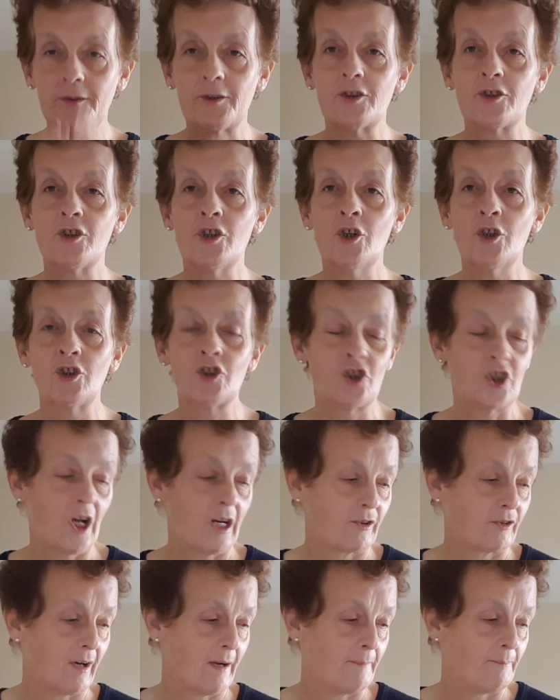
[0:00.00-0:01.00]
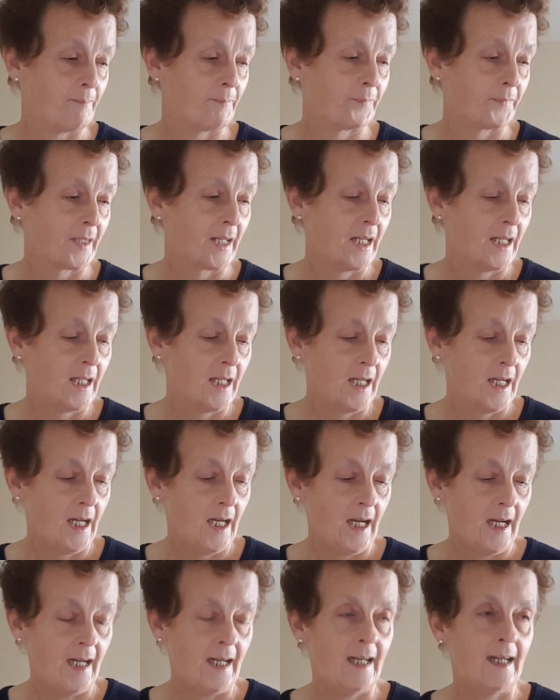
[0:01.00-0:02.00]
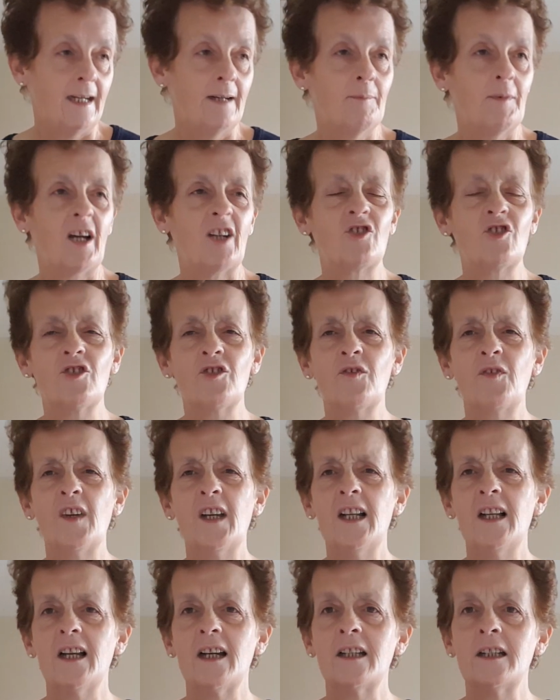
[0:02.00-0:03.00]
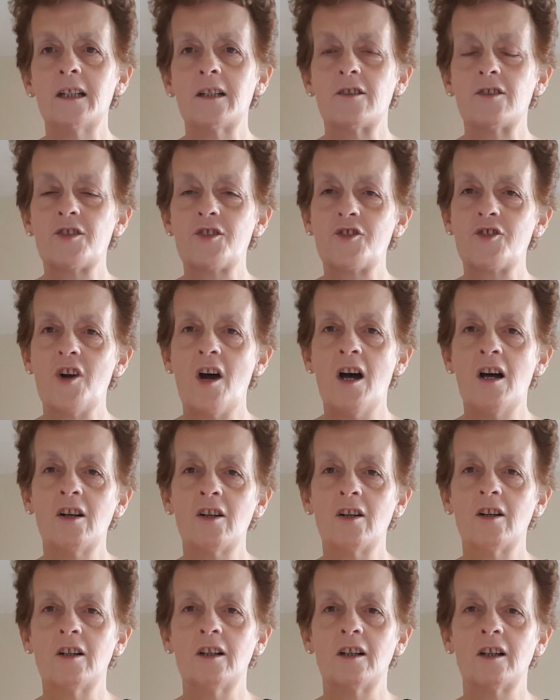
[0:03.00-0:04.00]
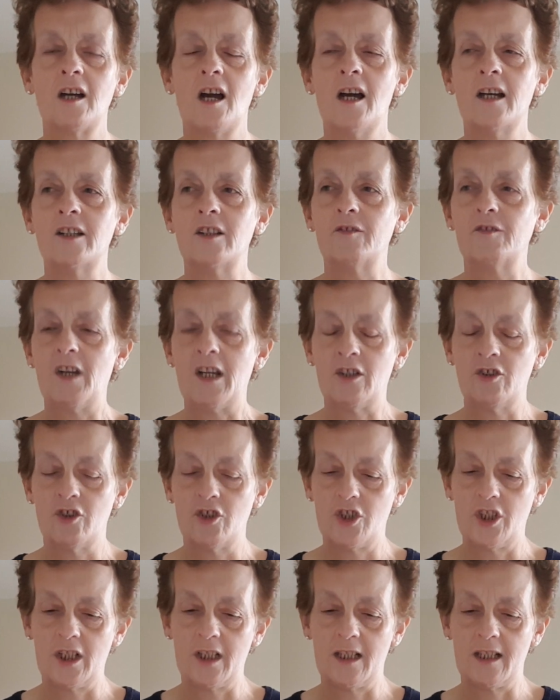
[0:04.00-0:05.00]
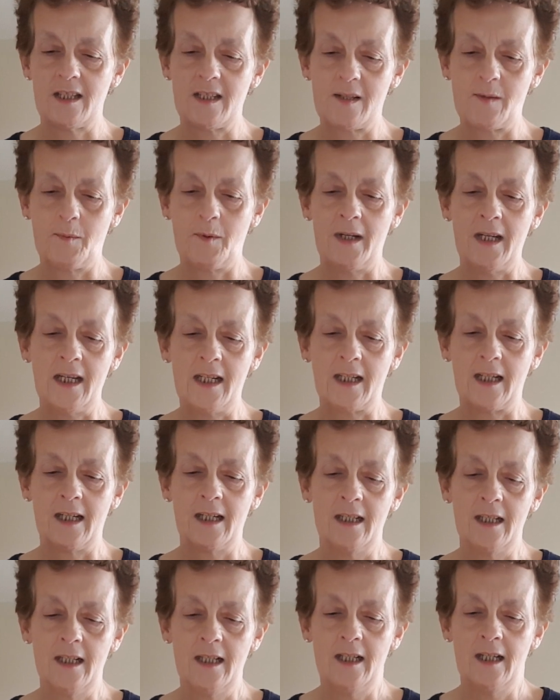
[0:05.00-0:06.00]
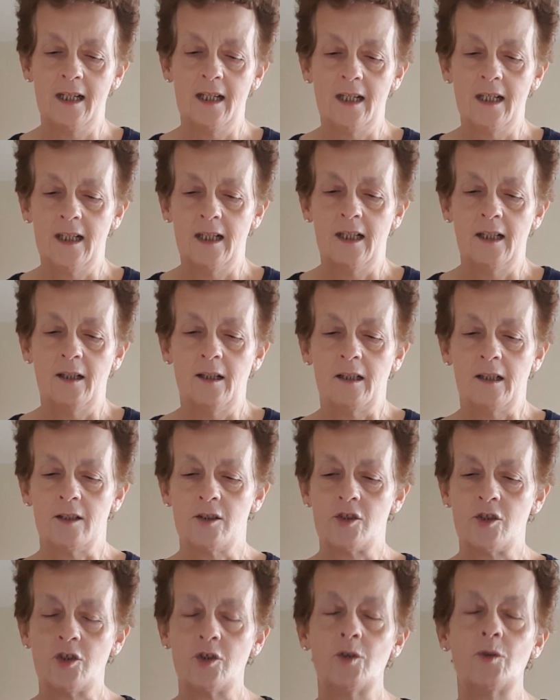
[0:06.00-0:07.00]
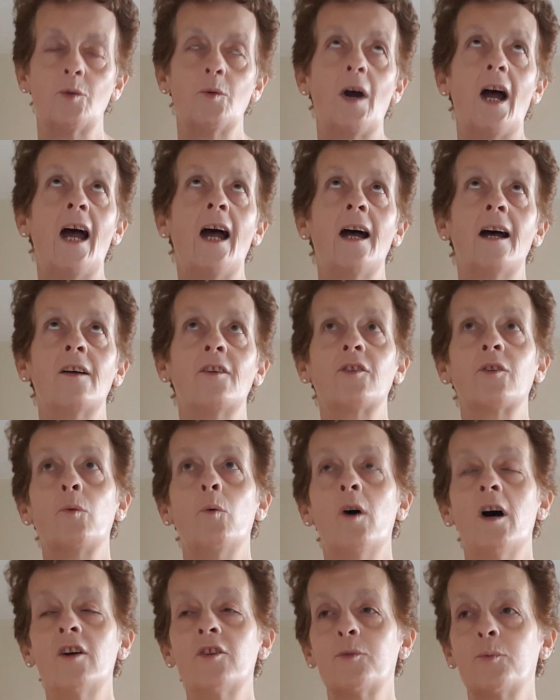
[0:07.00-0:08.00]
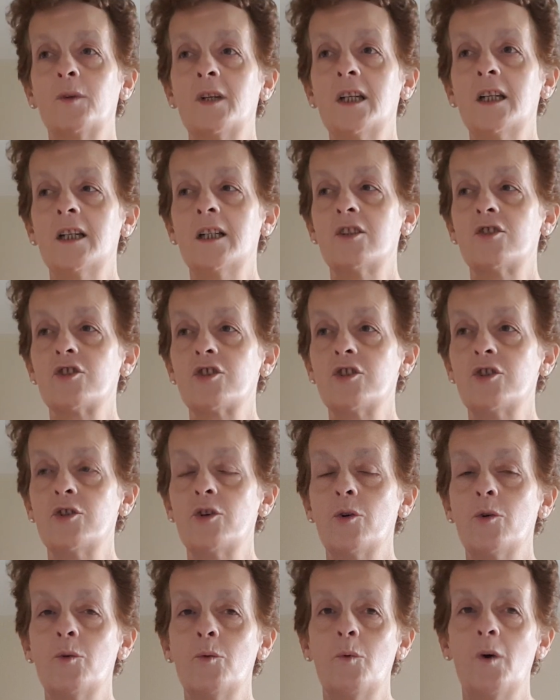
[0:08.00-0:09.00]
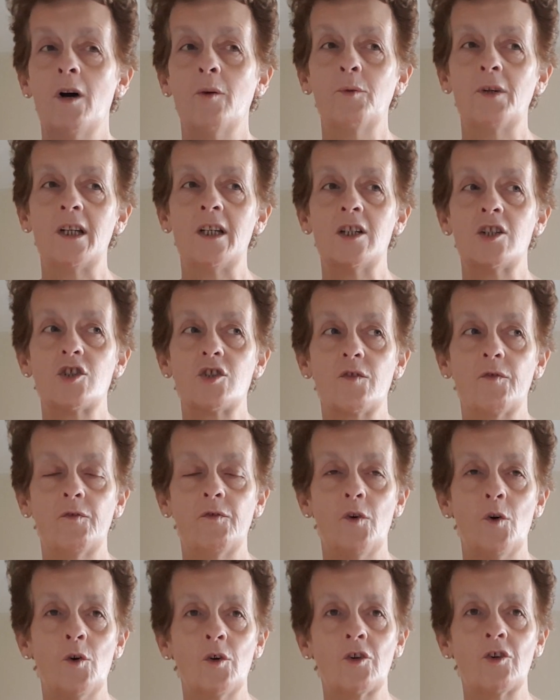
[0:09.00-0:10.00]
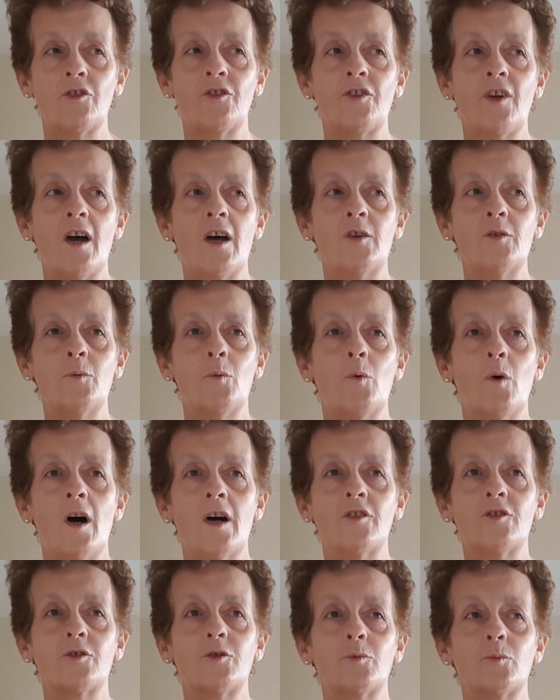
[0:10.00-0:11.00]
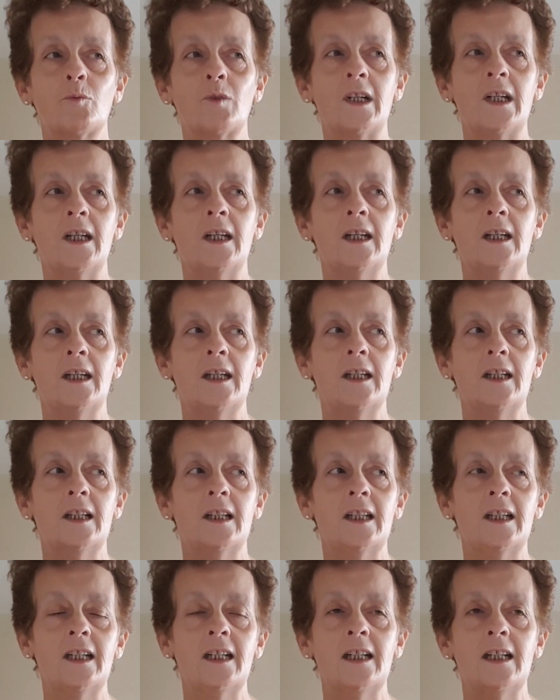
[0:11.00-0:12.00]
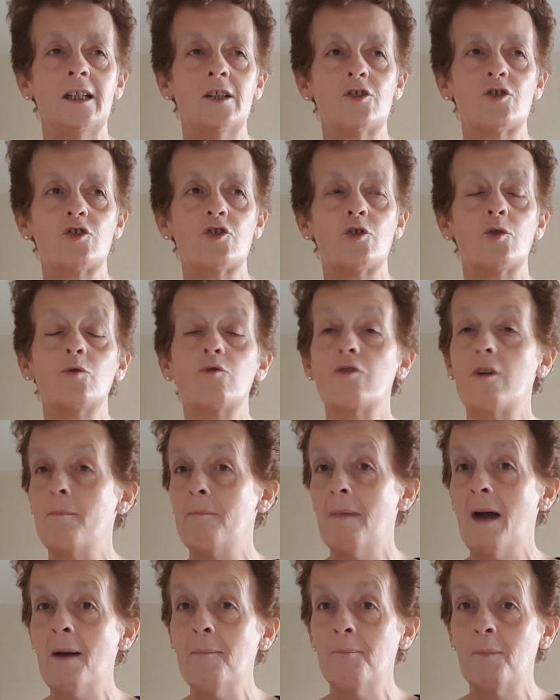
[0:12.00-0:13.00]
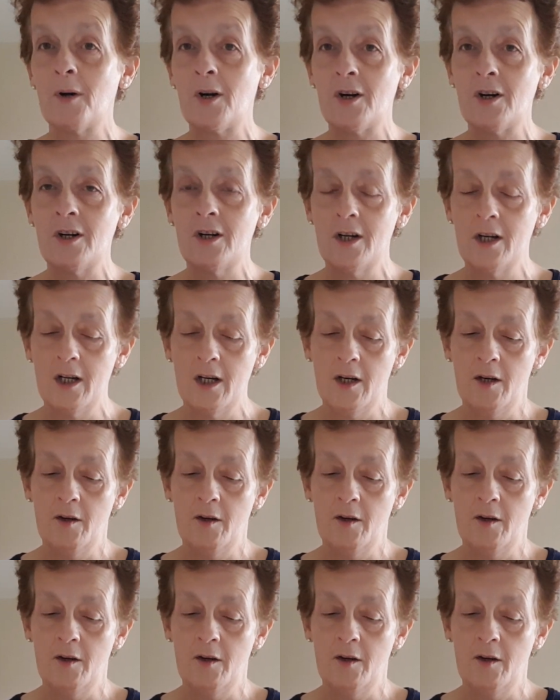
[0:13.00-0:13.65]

Throat chakra. I just feel I need a stronger kind of energy this week to ask what we need to know, what we need to focus on, what we need to remember